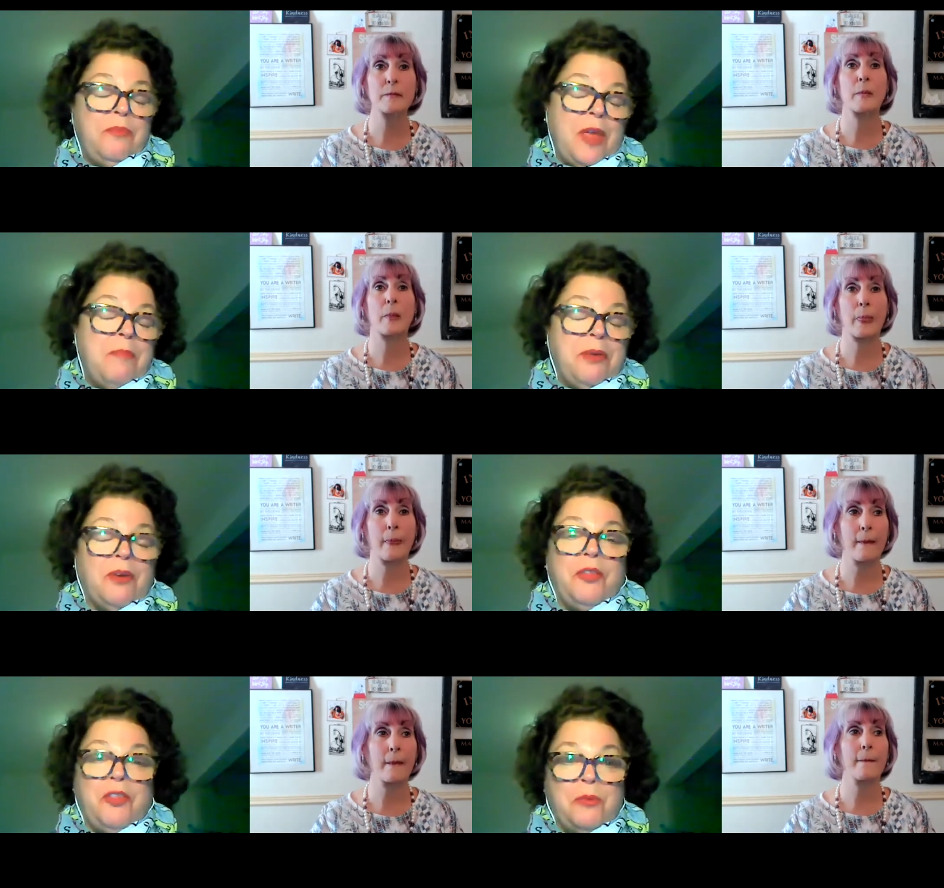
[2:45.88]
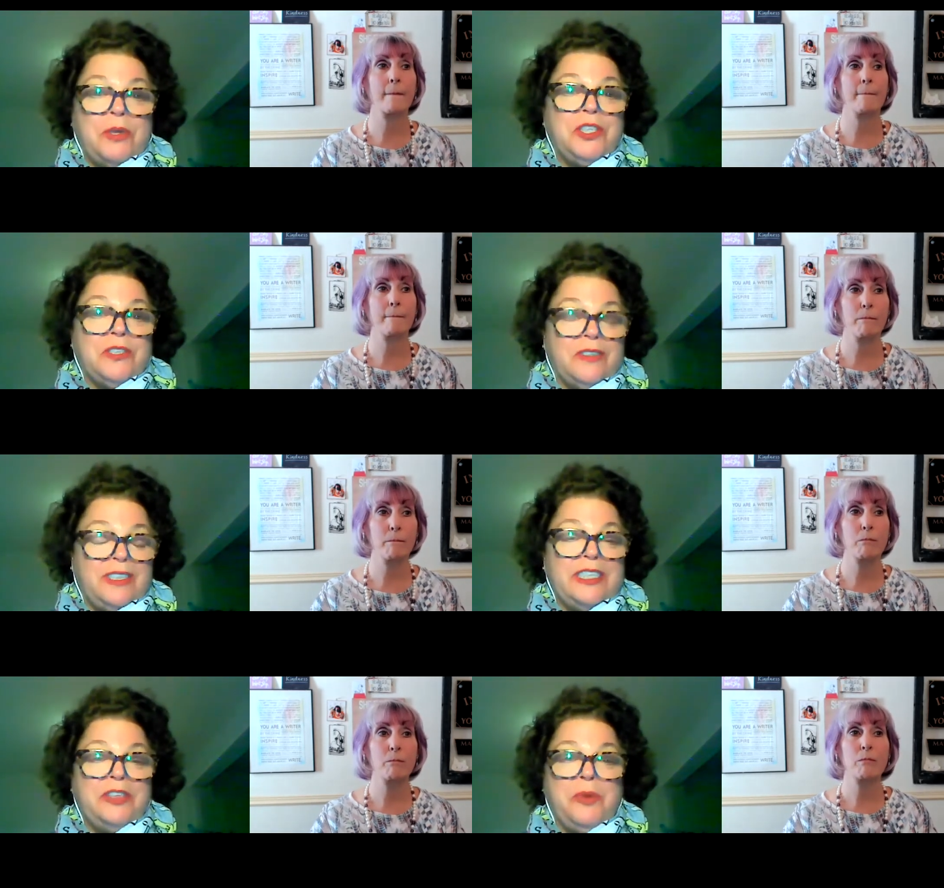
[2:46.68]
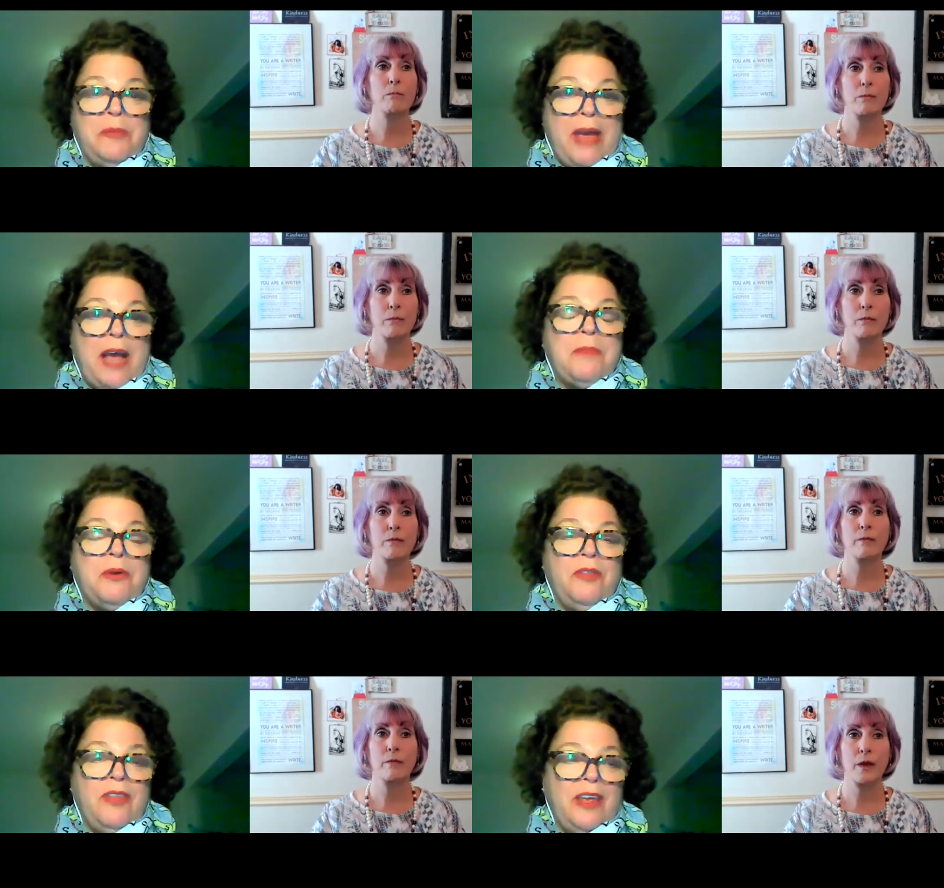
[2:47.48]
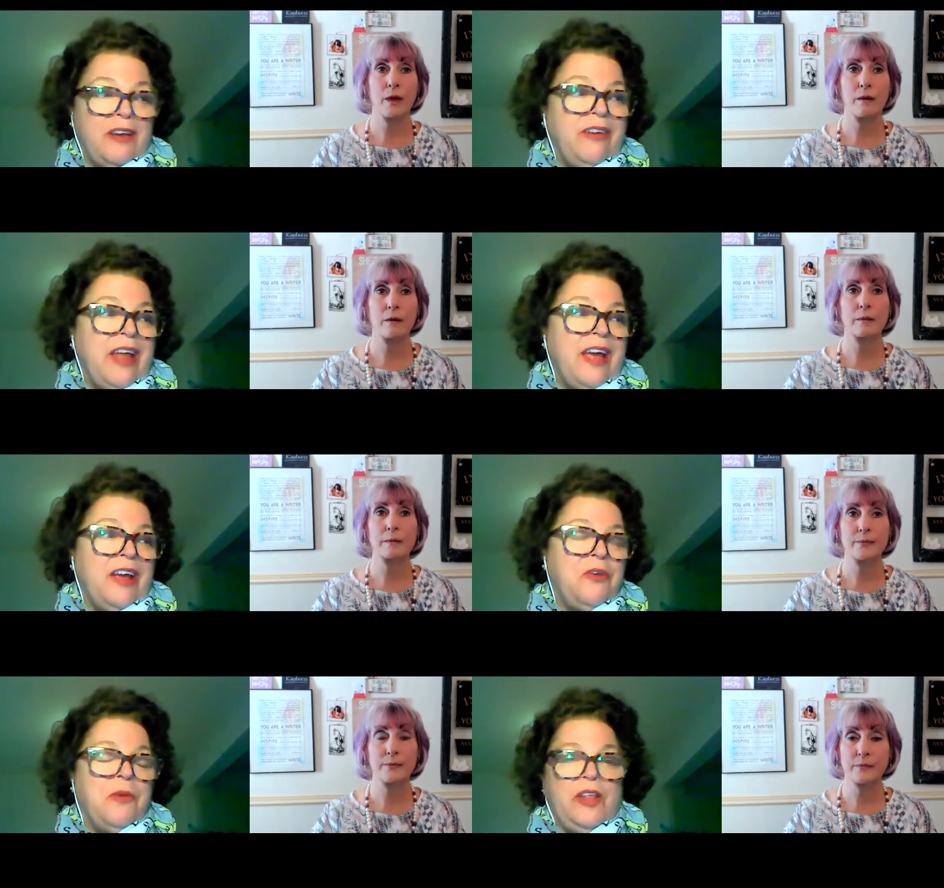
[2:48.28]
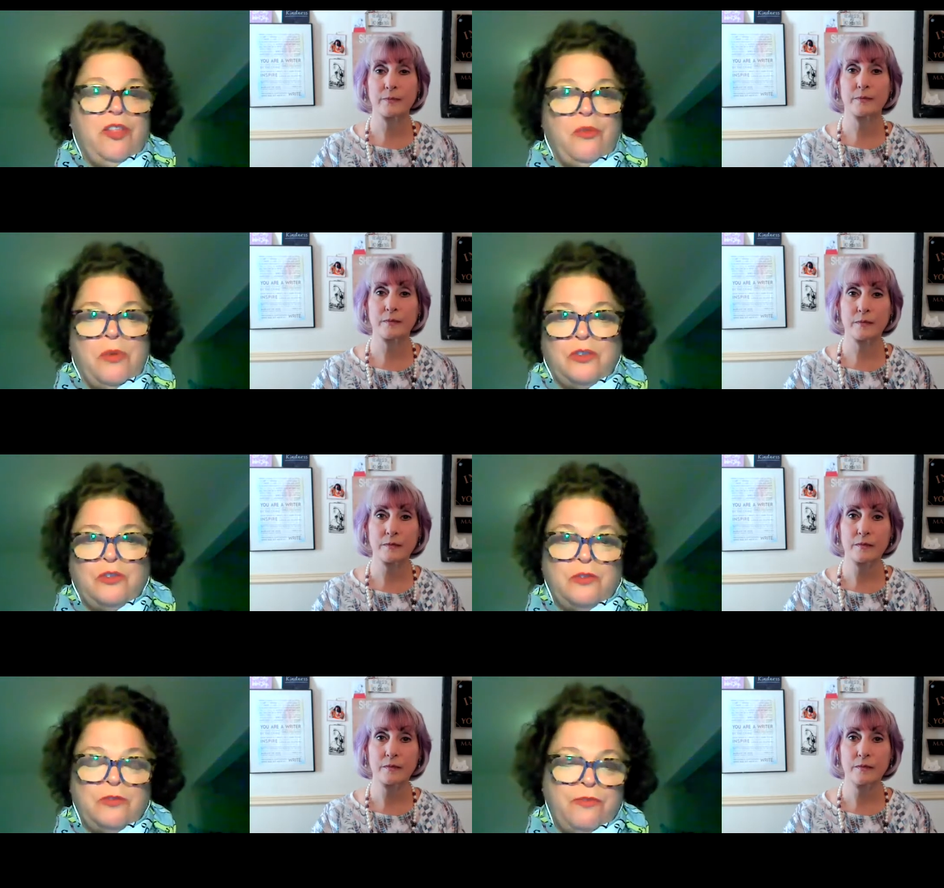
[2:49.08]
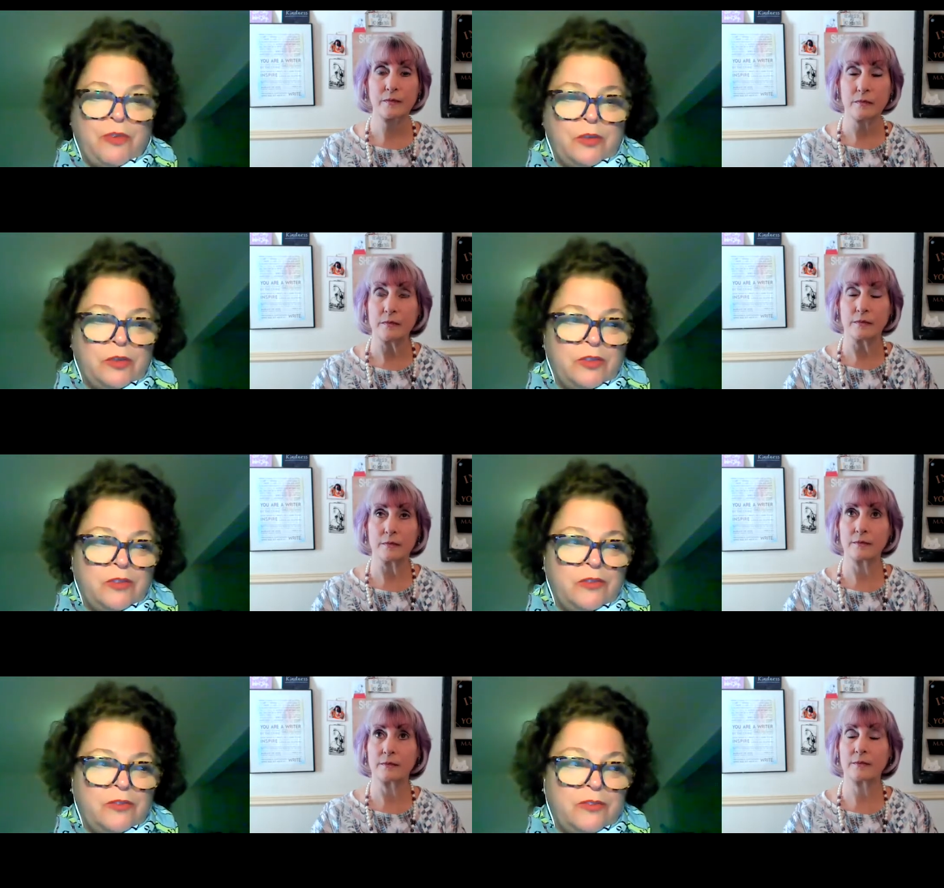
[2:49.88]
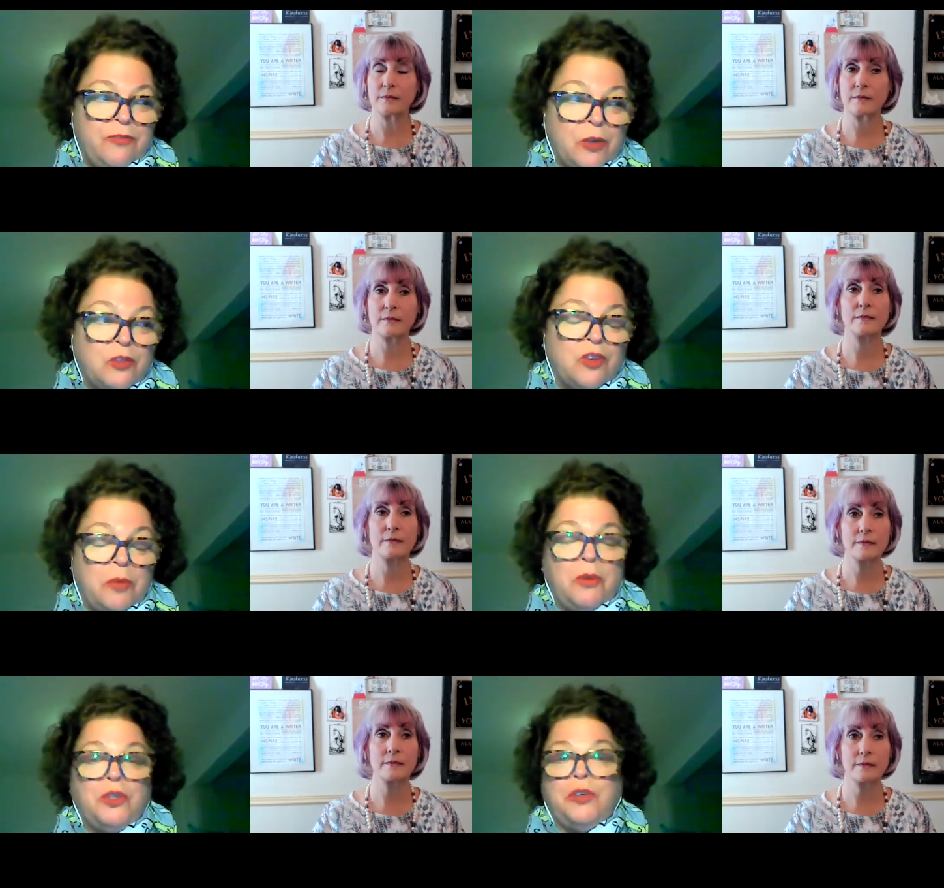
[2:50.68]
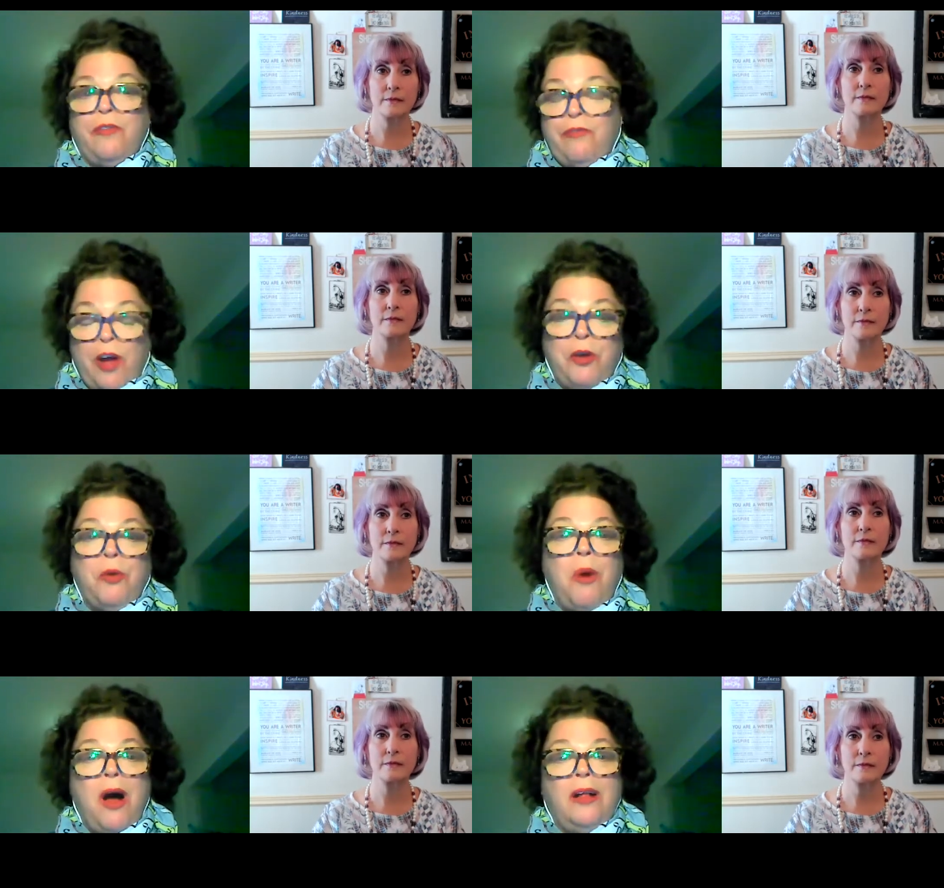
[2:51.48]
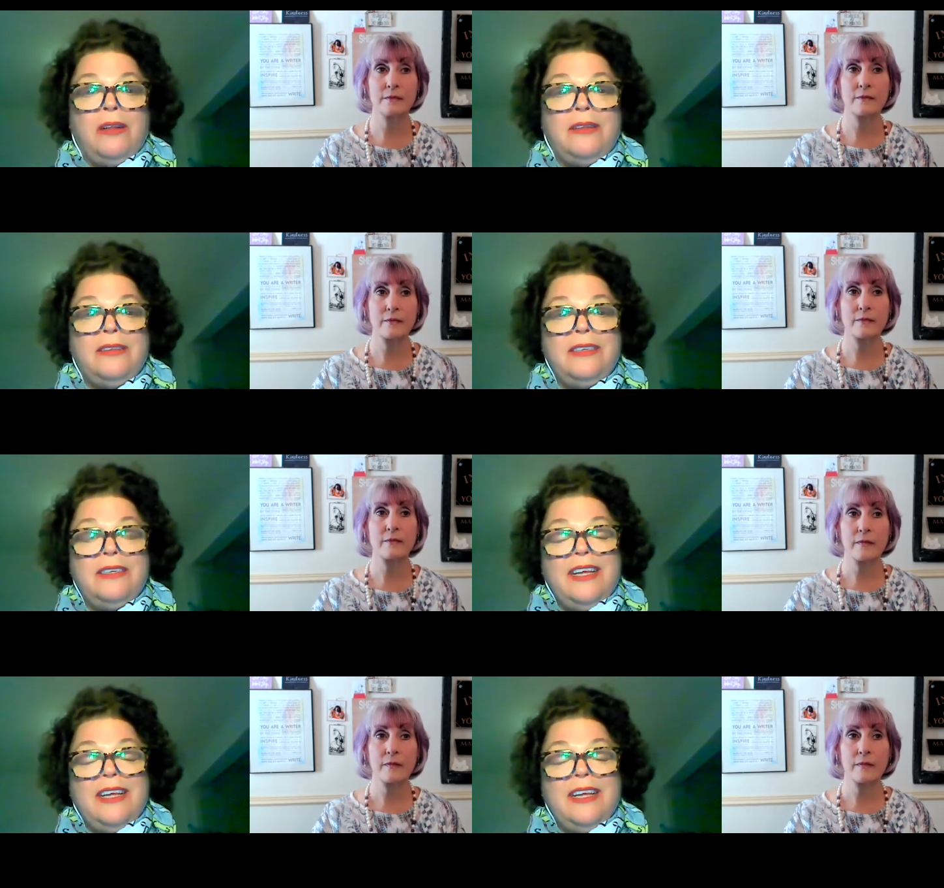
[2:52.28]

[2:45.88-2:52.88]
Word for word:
Speaker 1: they built the original T 3 backbone to the internet, created the worst first, first commercial firewall.